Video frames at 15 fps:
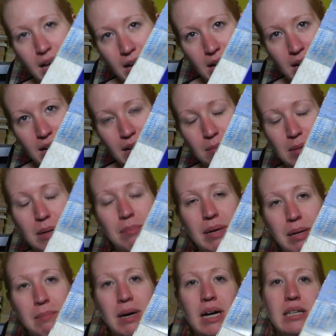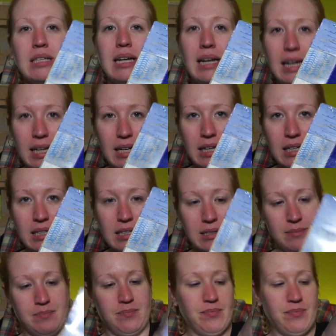I got me a big box Kleenex.